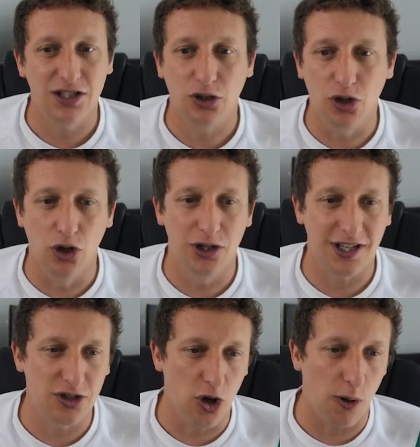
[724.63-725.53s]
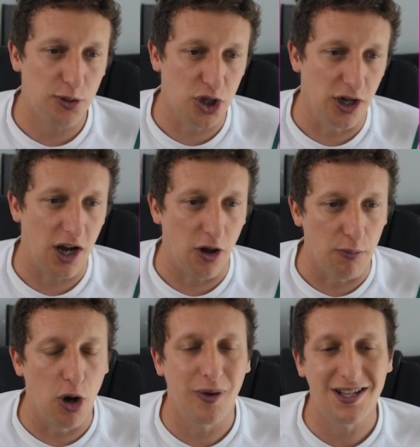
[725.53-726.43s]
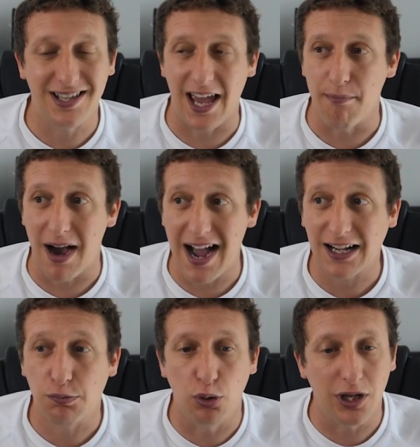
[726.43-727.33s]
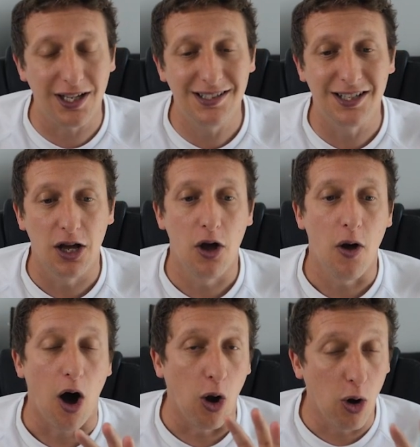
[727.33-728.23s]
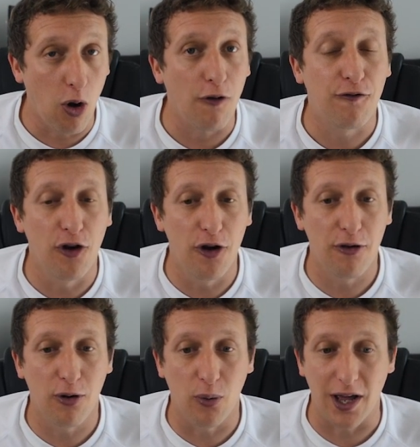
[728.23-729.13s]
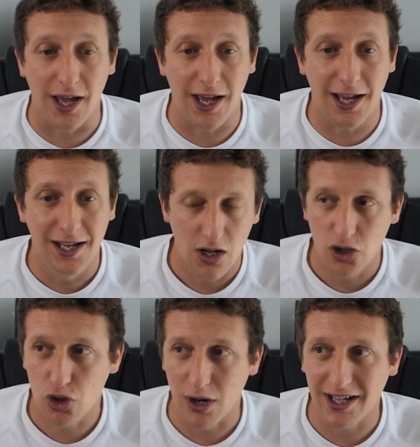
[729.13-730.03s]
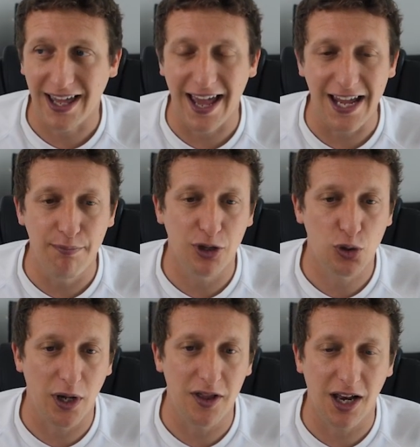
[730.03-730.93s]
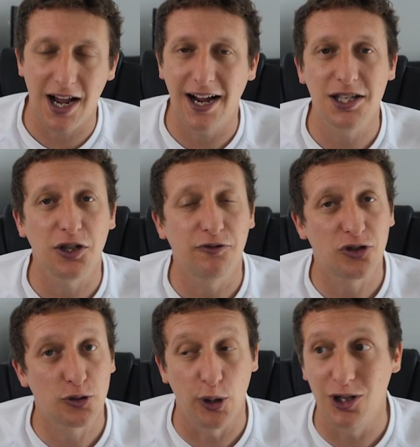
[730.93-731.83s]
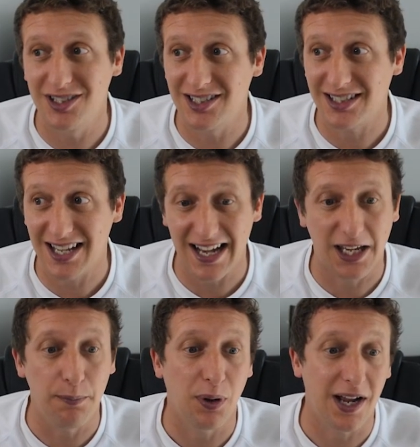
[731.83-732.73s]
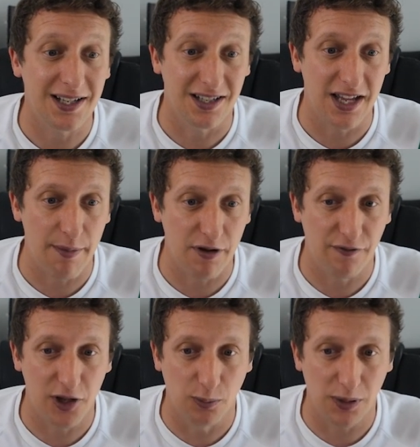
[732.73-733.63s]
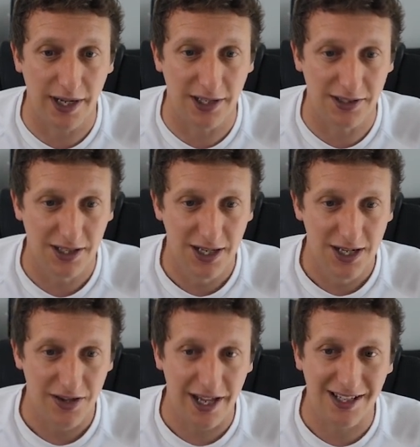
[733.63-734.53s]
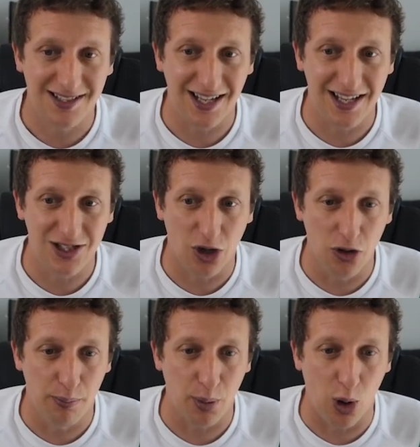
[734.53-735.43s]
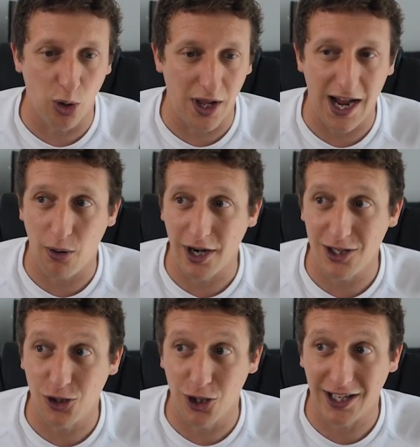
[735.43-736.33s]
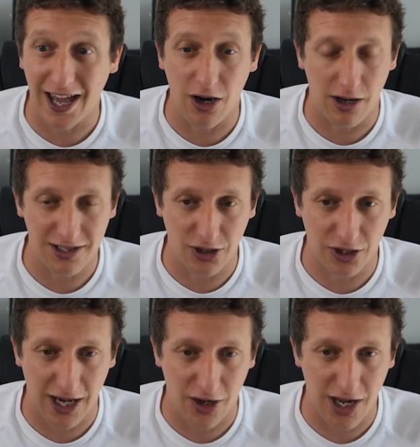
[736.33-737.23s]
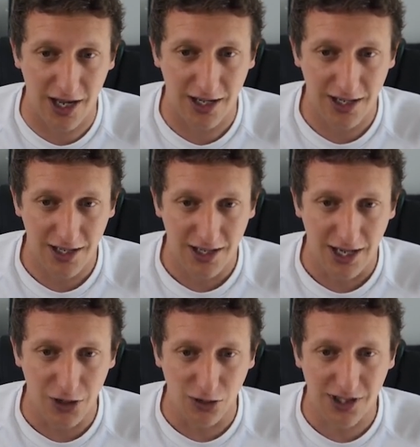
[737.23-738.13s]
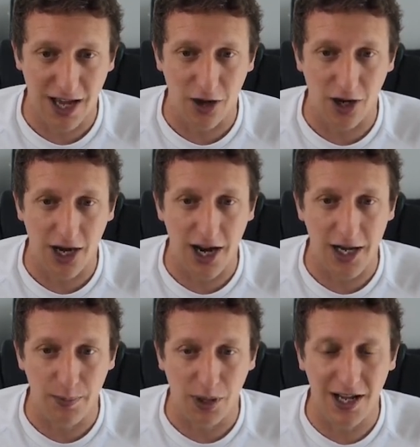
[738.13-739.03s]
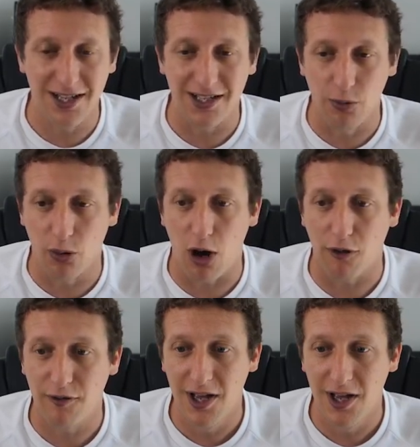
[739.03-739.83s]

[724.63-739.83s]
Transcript: a good, he's an option. At the moment, he's getting marked, but he's a lot further away, trying to get in between the lines of Spurs' attacking players and their midfield players. There you can see he's on the ball now, and he's going to get, is he going to get on it? He does get on it, and he plays, and we're off.